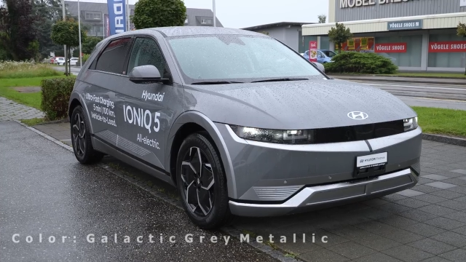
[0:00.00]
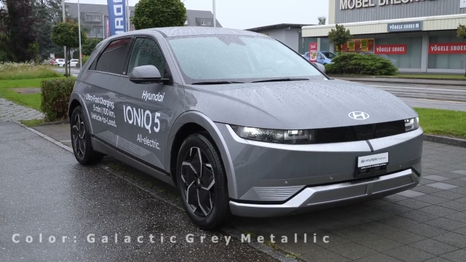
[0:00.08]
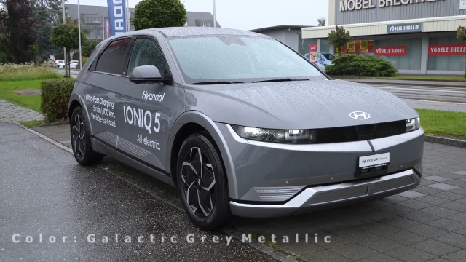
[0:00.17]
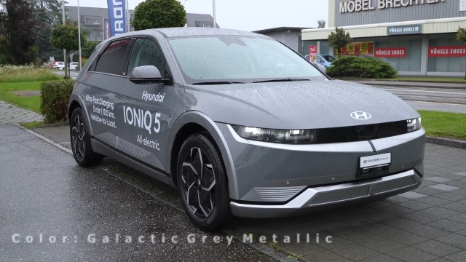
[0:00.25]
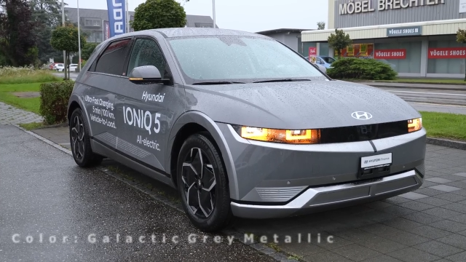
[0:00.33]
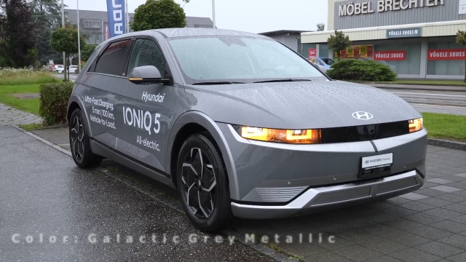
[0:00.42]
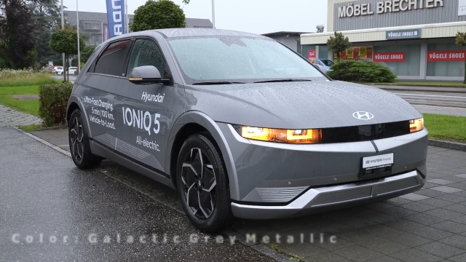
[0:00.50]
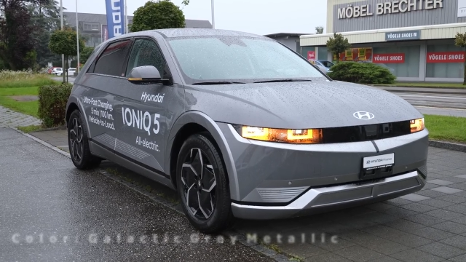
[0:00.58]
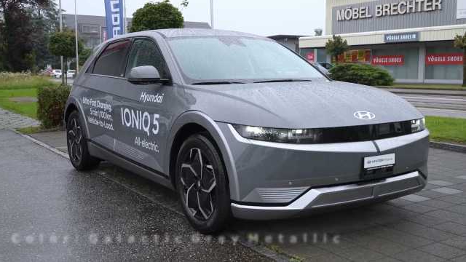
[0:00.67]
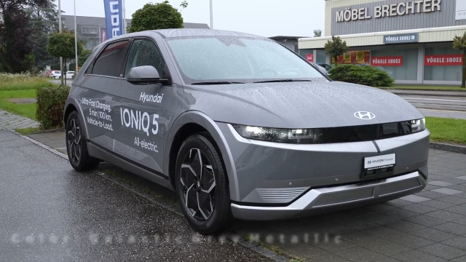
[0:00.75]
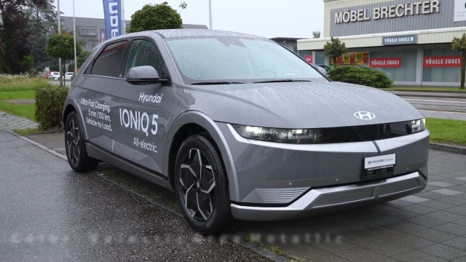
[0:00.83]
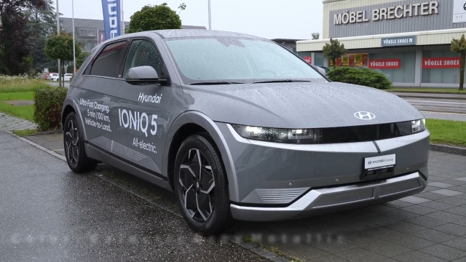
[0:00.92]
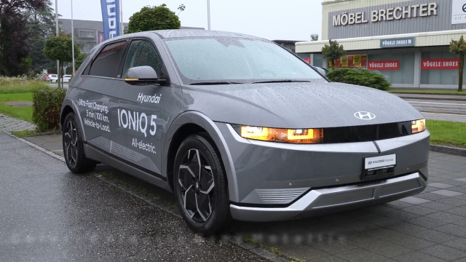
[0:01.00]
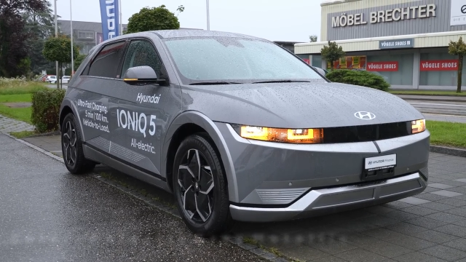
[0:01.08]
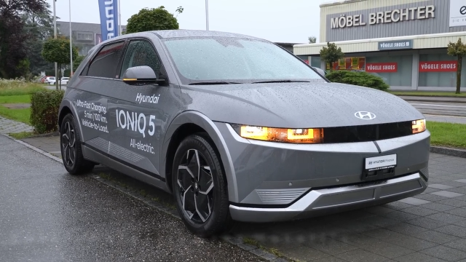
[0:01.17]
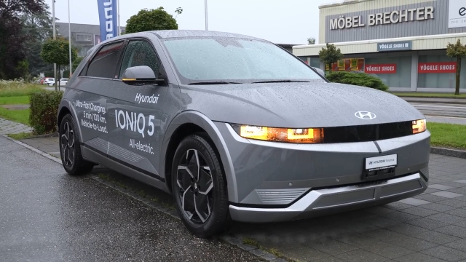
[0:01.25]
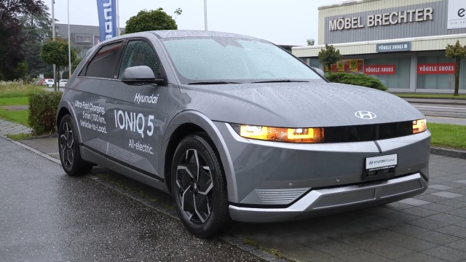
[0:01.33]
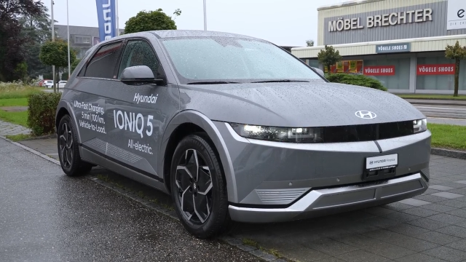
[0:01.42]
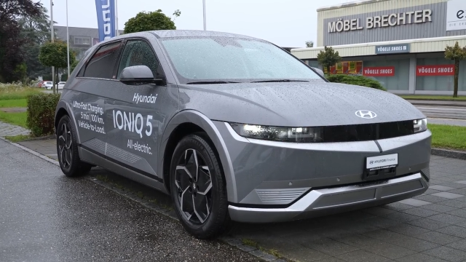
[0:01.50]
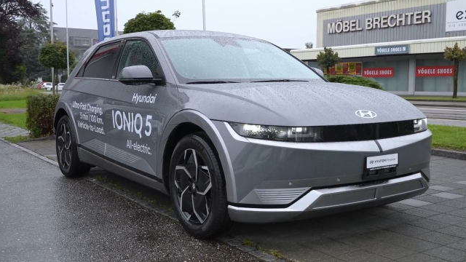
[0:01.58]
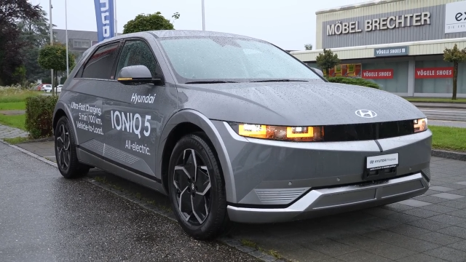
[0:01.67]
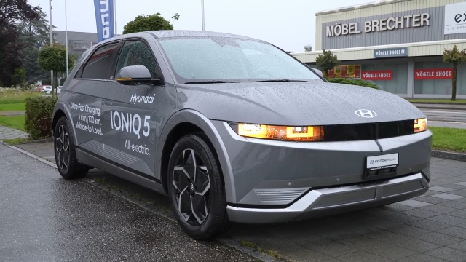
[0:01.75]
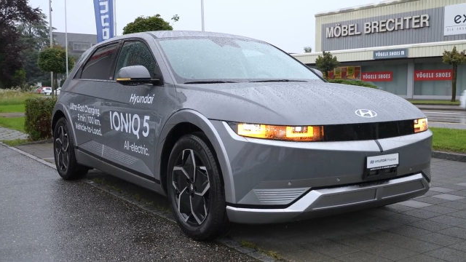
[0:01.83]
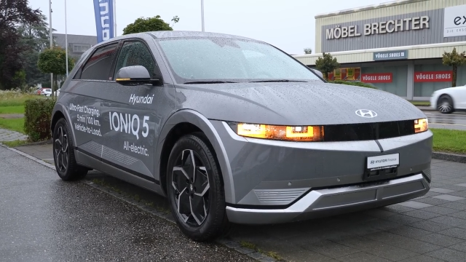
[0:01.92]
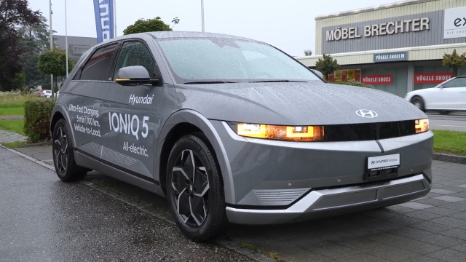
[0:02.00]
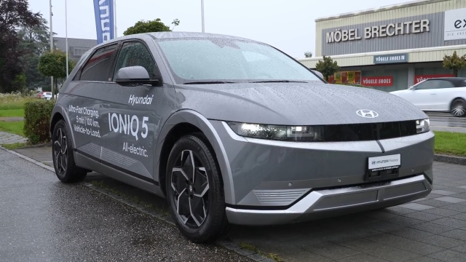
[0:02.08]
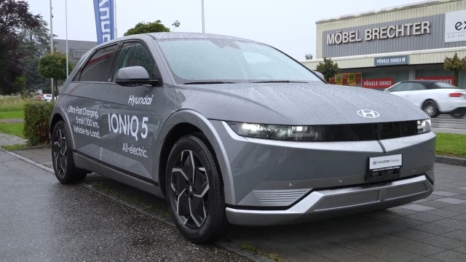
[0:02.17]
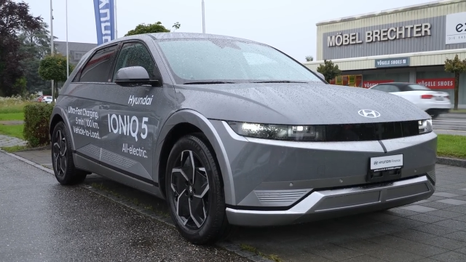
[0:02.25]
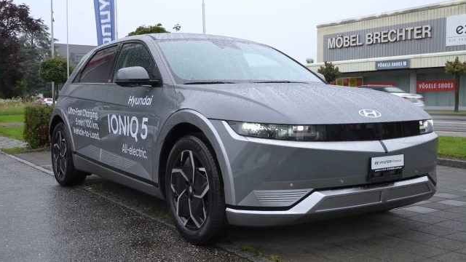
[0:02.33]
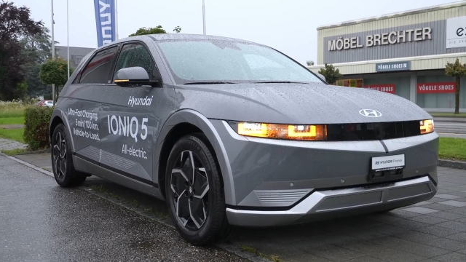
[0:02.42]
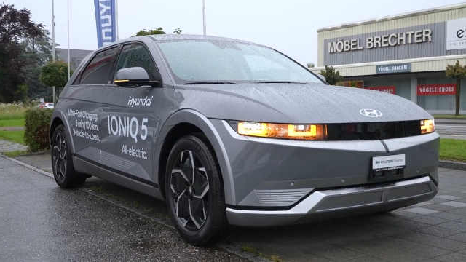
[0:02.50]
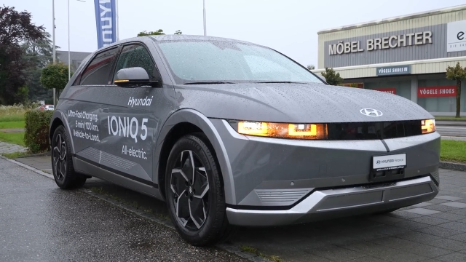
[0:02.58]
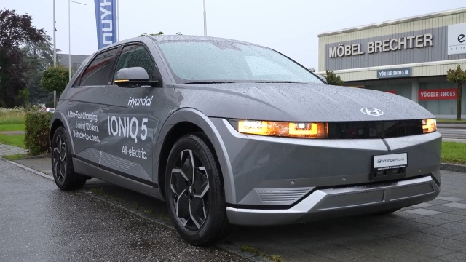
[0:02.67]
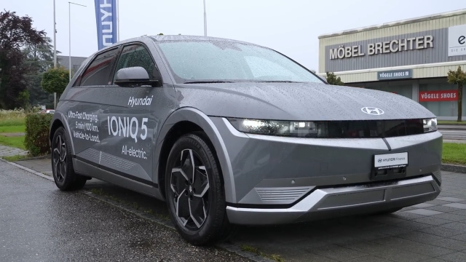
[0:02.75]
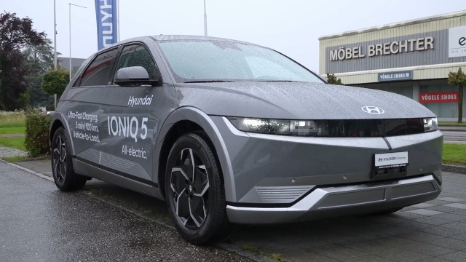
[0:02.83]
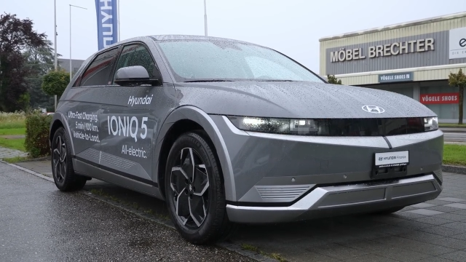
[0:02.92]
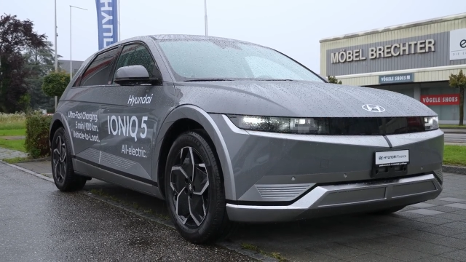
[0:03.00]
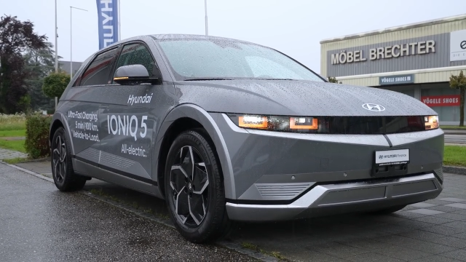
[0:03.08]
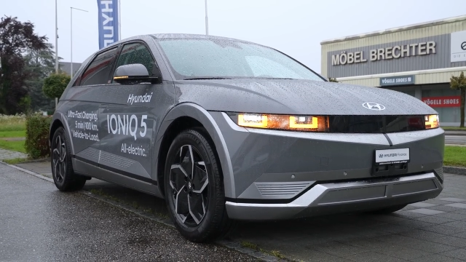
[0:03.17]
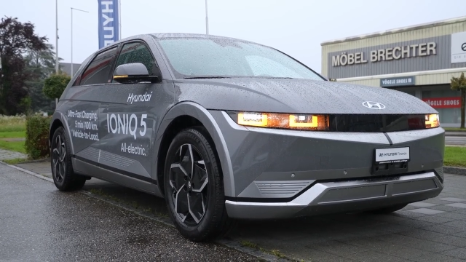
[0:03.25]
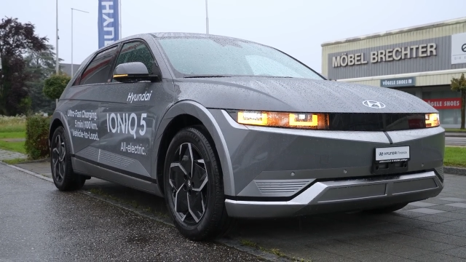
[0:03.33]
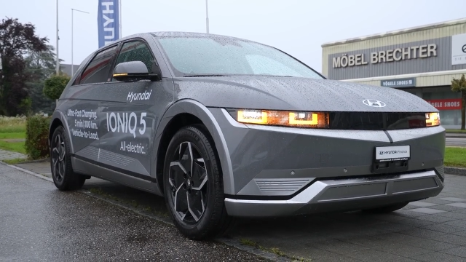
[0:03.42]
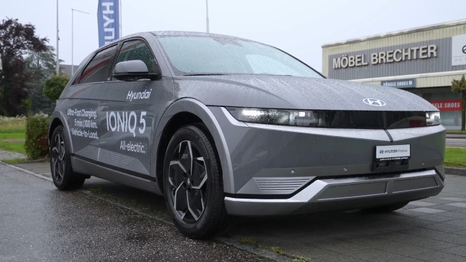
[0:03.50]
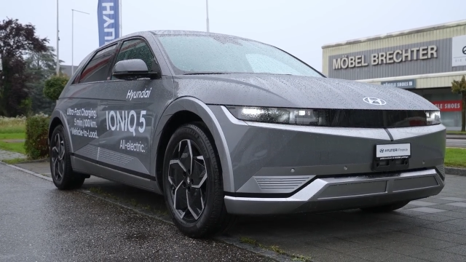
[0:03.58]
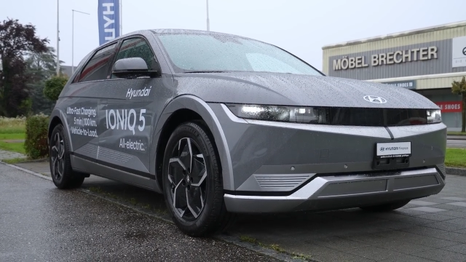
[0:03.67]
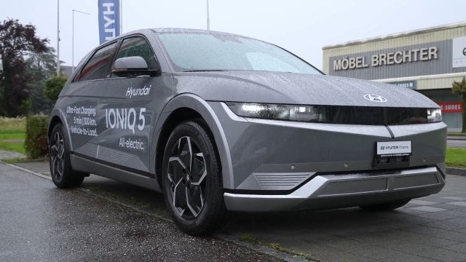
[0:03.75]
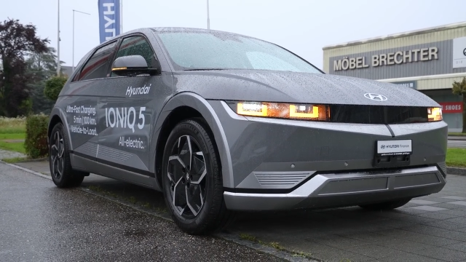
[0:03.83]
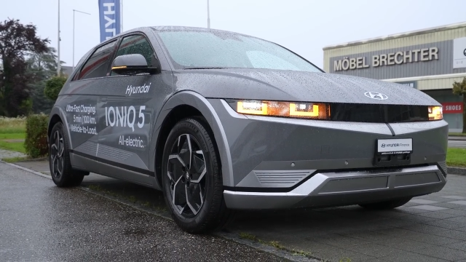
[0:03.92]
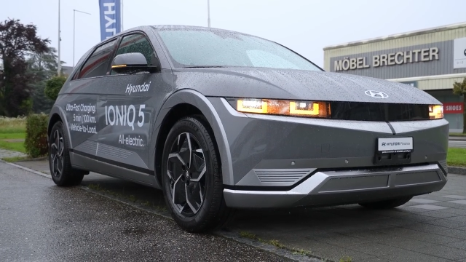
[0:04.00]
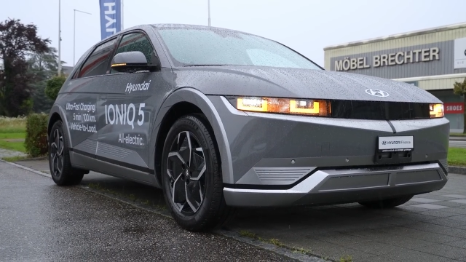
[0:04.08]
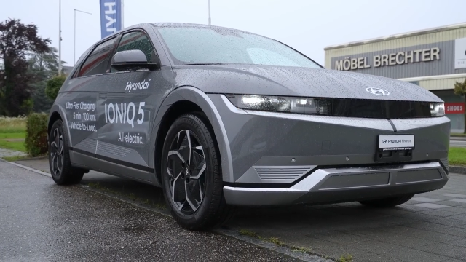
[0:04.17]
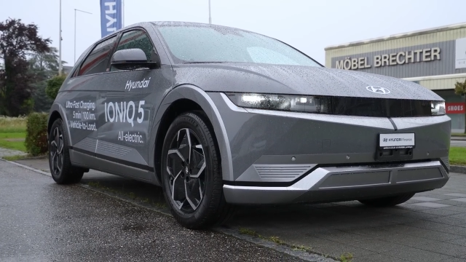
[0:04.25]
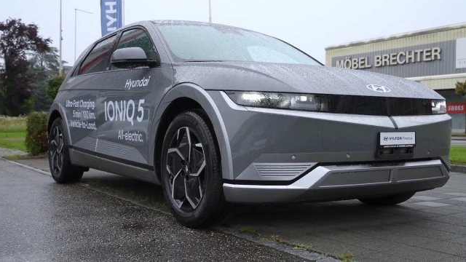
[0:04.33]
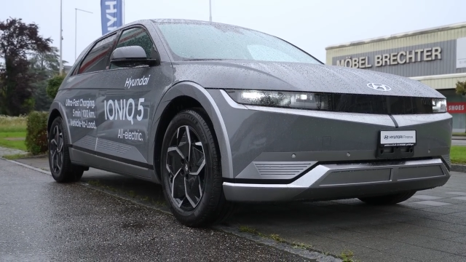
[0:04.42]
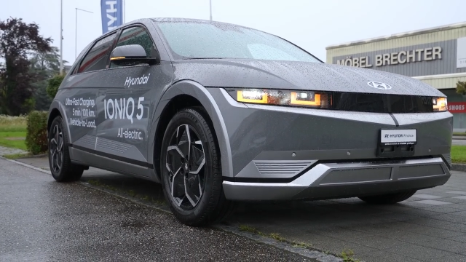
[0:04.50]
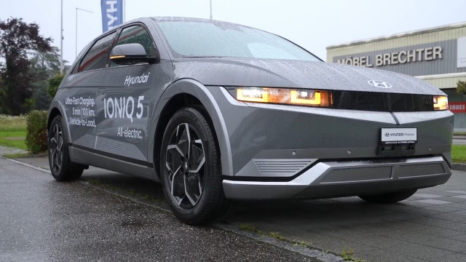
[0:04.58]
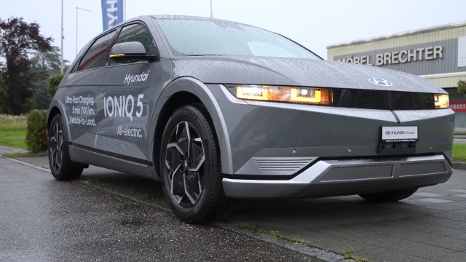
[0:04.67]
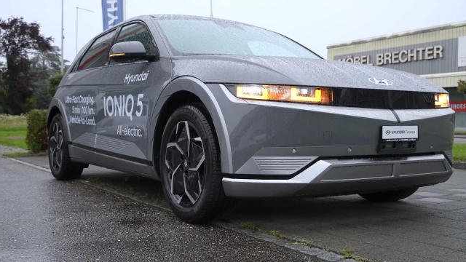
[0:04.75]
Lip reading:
No face is visible, so there are no lips to read.